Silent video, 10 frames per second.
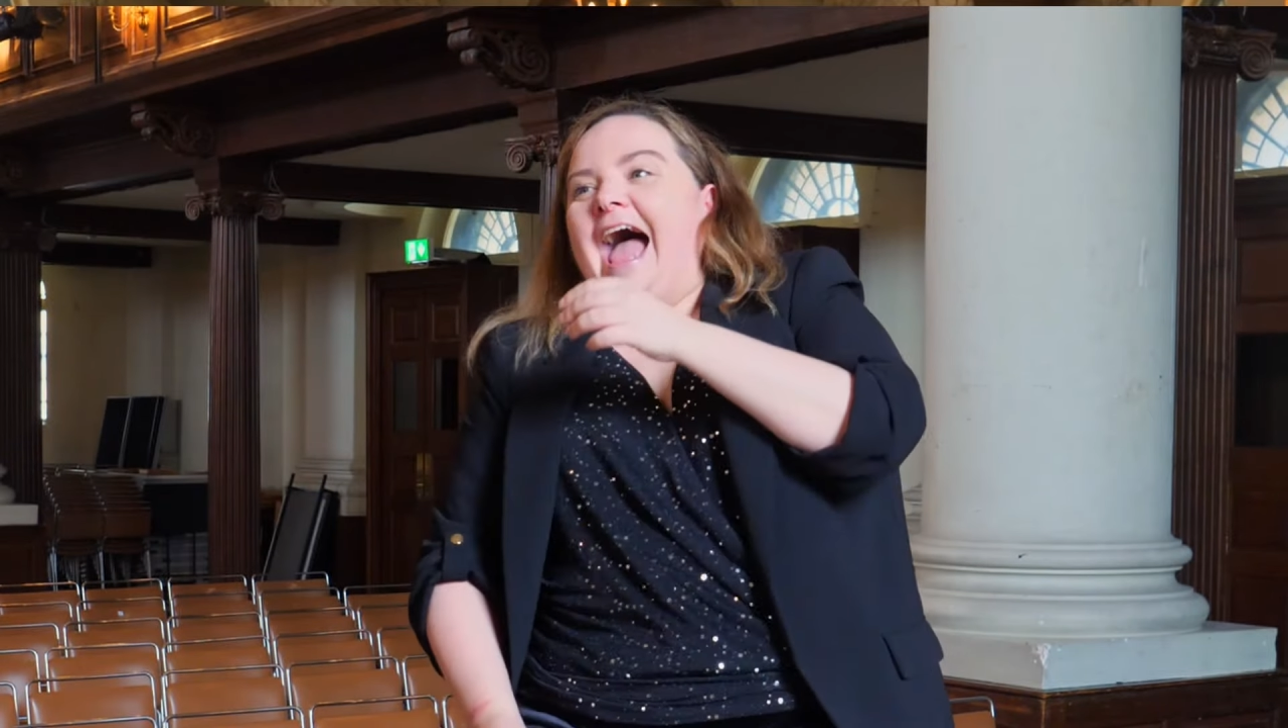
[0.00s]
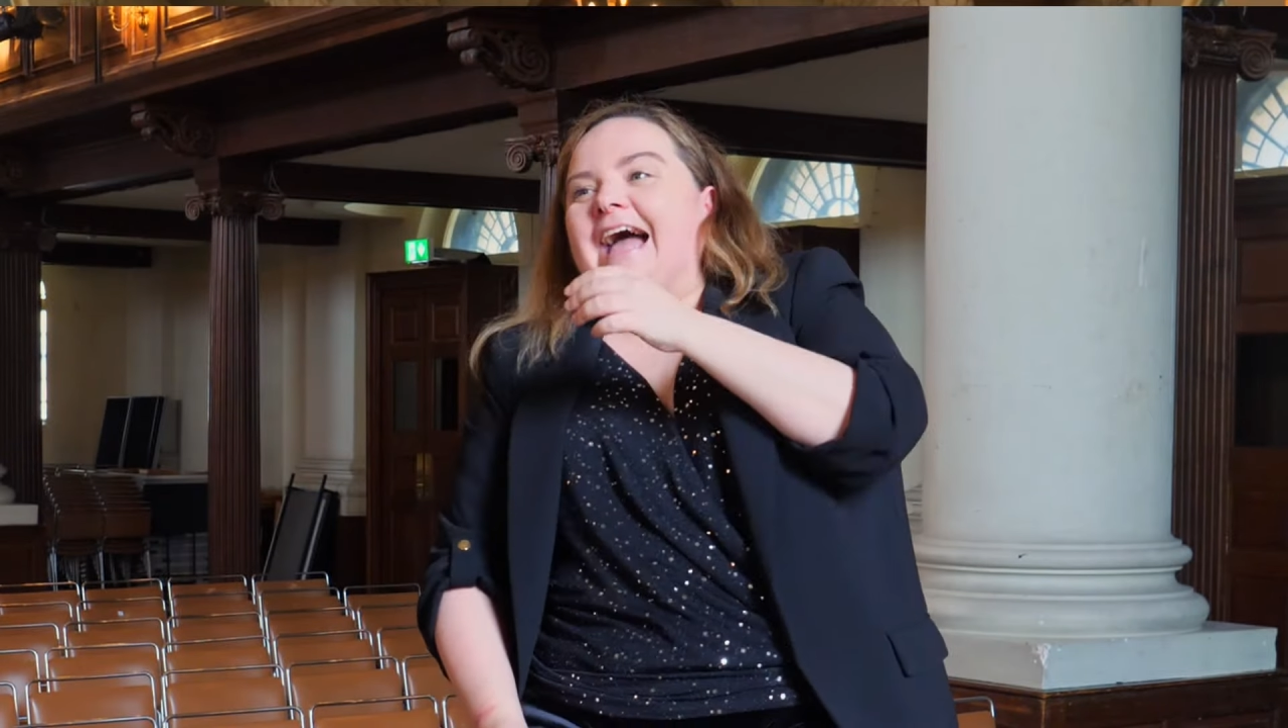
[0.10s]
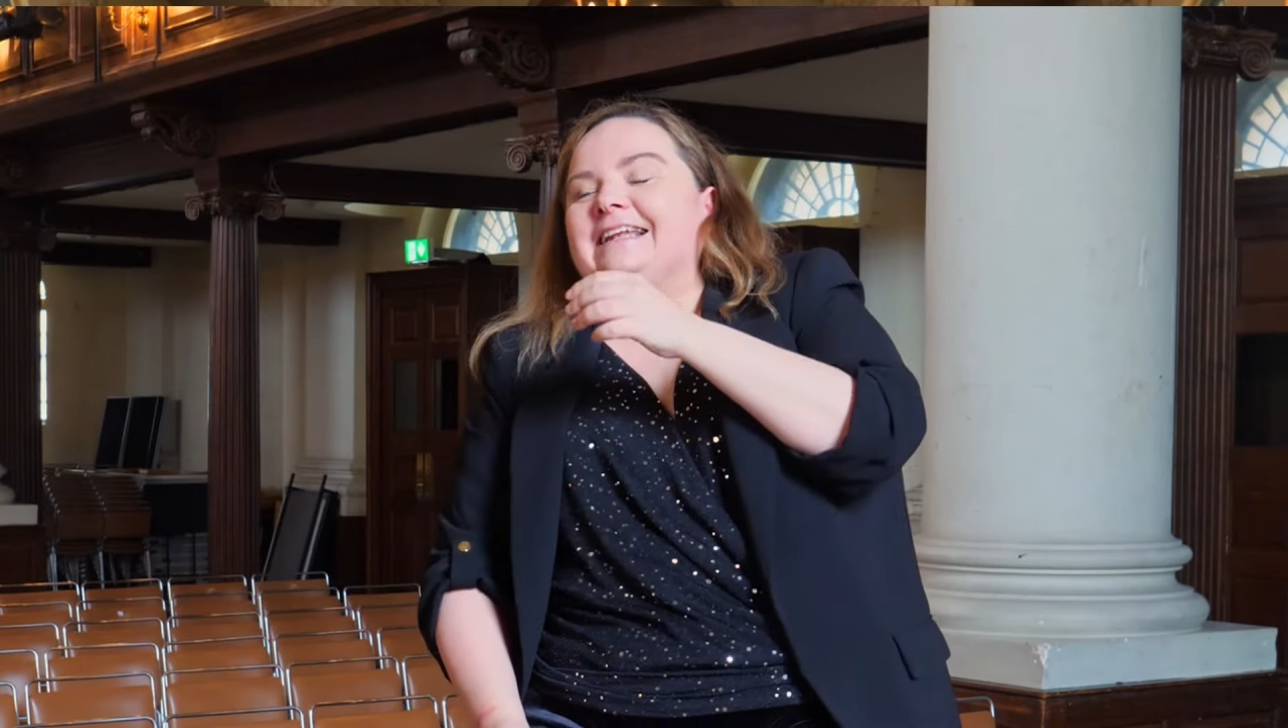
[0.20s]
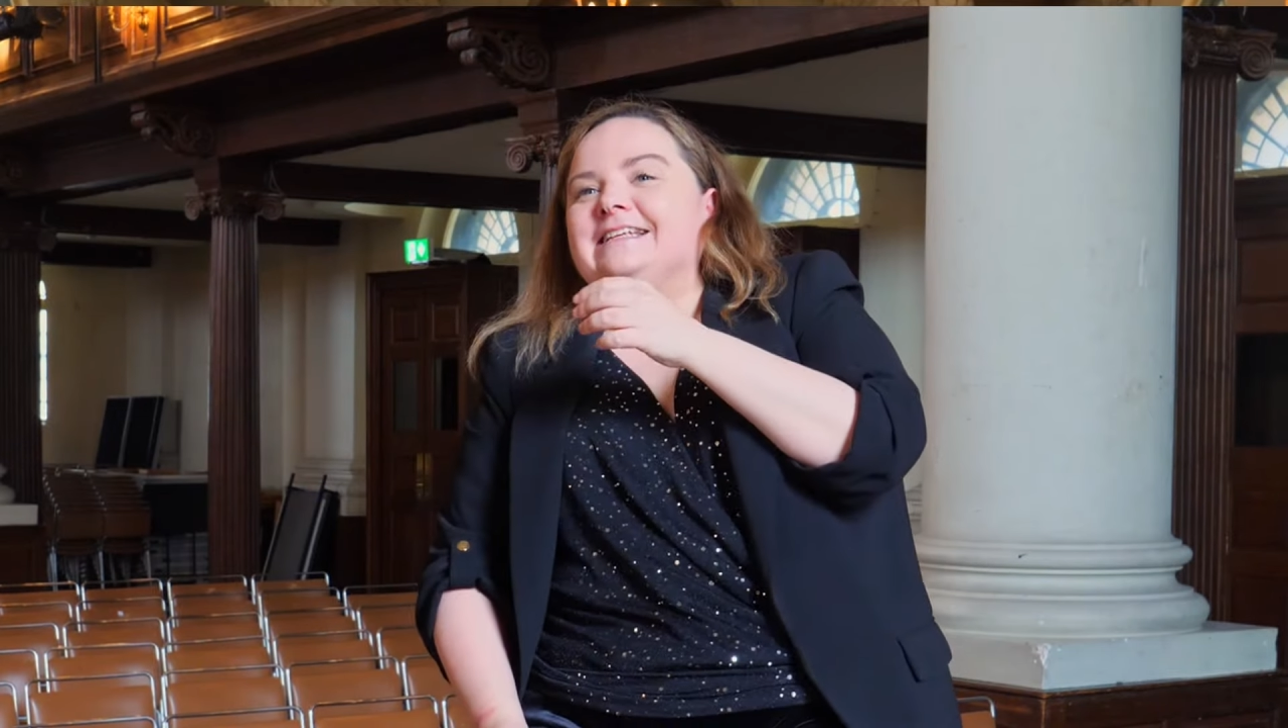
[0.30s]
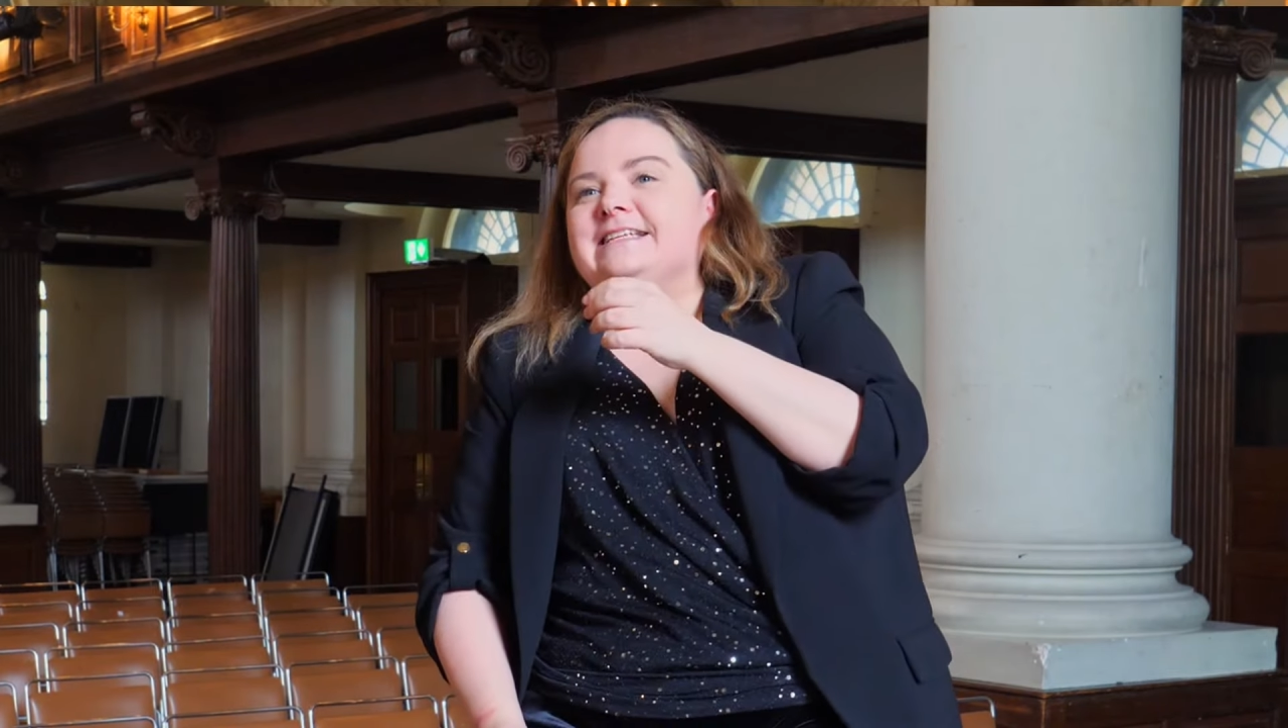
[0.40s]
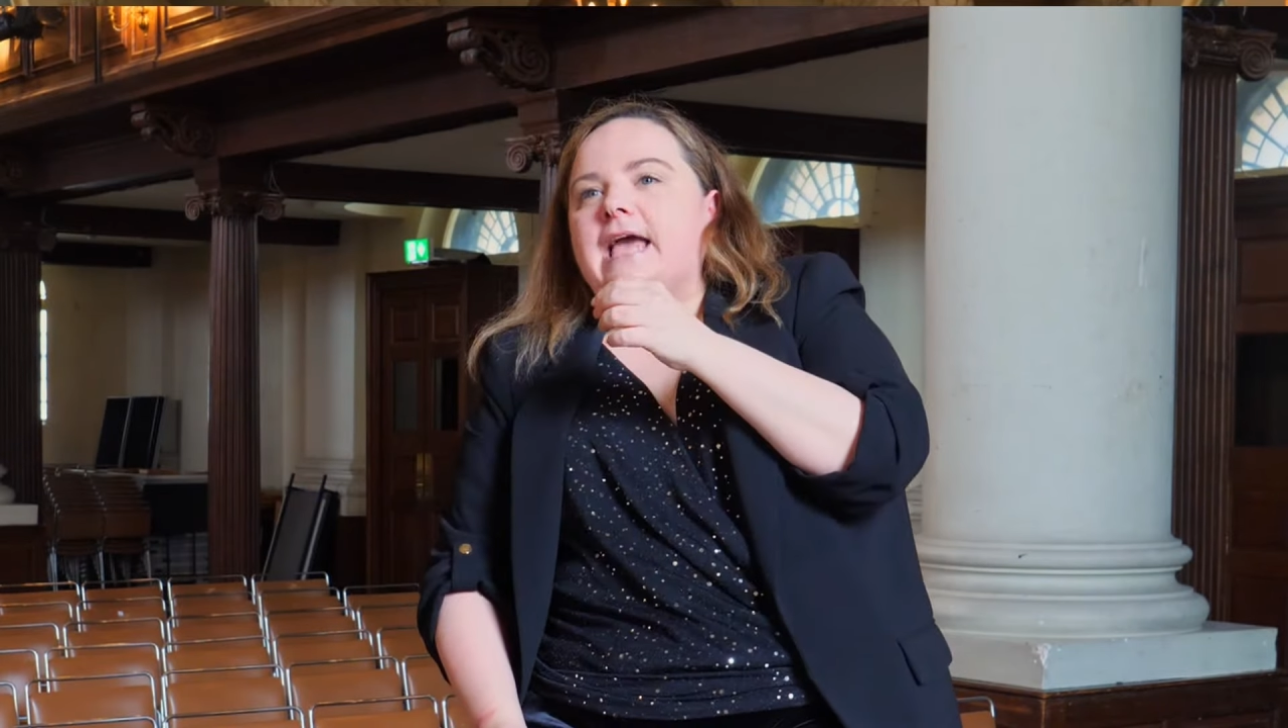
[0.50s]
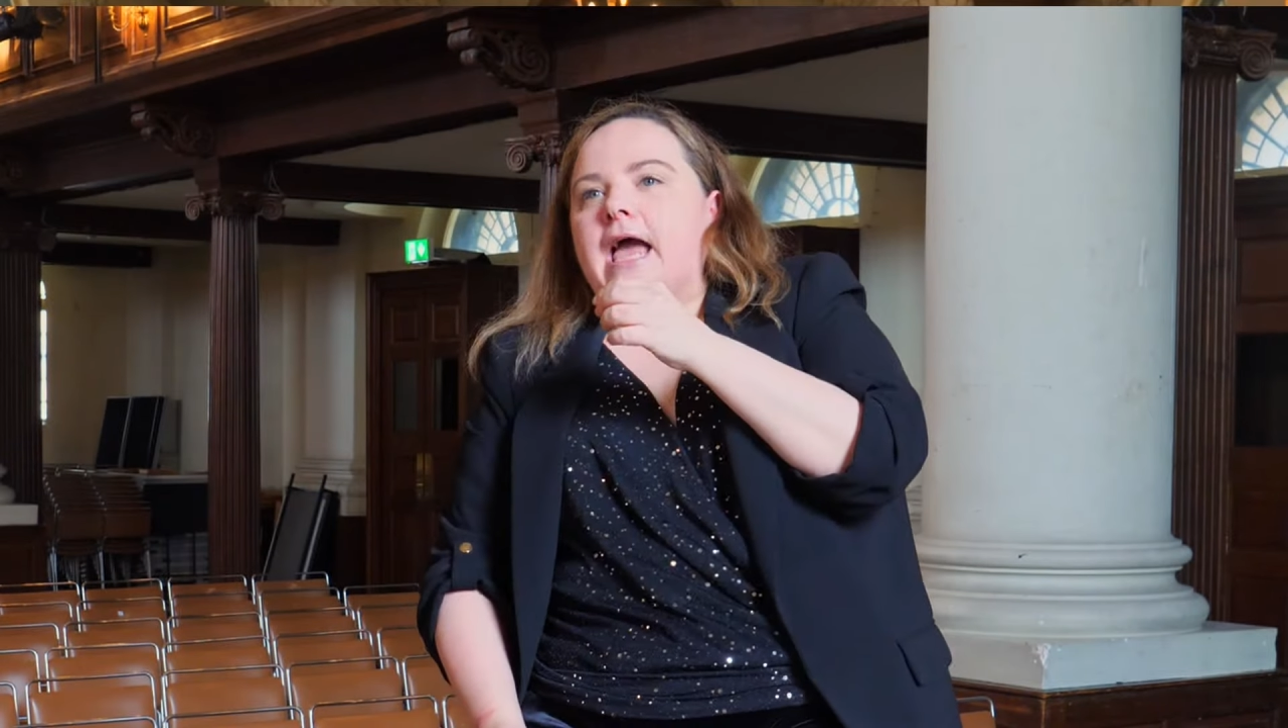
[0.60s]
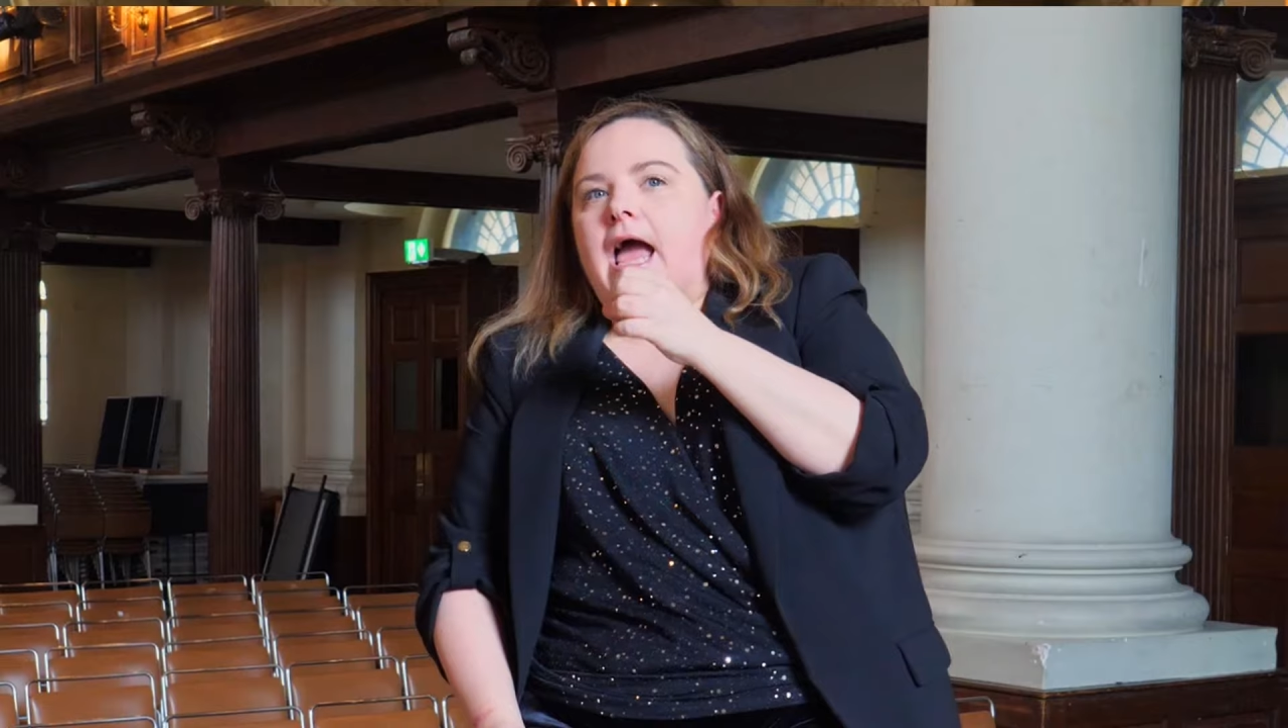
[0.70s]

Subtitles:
and